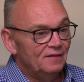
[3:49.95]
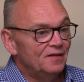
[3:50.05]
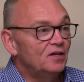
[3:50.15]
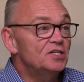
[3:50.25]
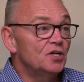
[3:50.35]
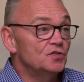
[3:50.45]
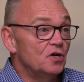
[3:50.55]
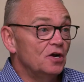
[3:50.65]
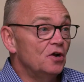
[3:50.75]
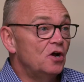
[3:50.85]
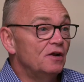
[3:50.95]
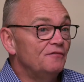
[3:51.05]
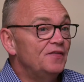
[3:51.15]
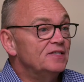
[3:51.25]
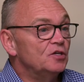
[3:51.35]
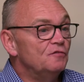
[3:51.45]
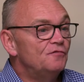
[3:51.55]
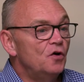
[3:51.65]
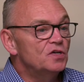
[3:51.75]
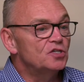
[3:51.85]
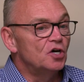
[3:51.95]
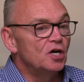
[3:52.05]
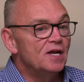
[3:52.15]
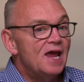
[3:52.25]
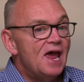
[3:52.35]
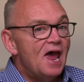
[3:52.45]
And the list goes on of things that you focus on.